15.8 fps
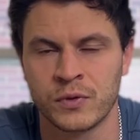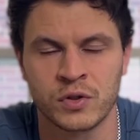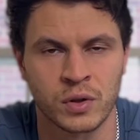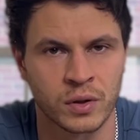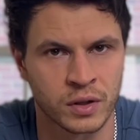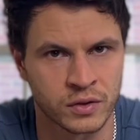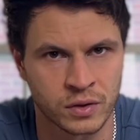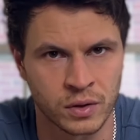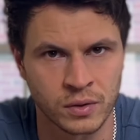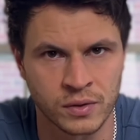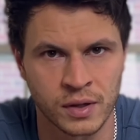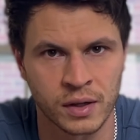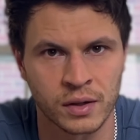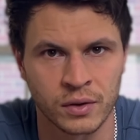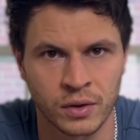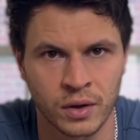So let's go
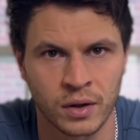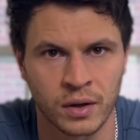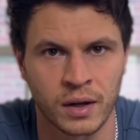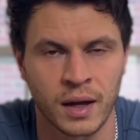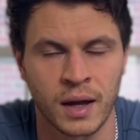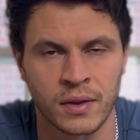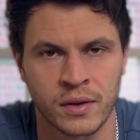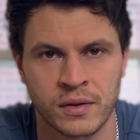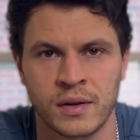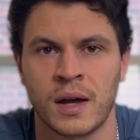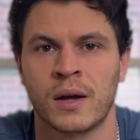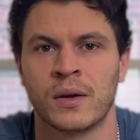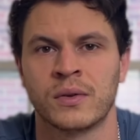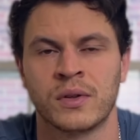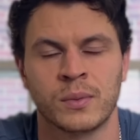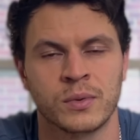take a look at this
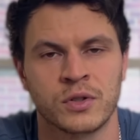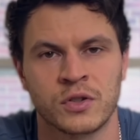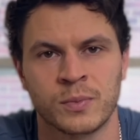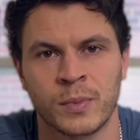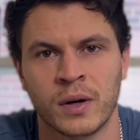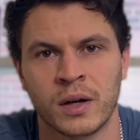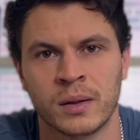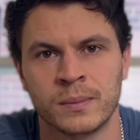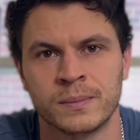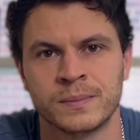house that we just bought.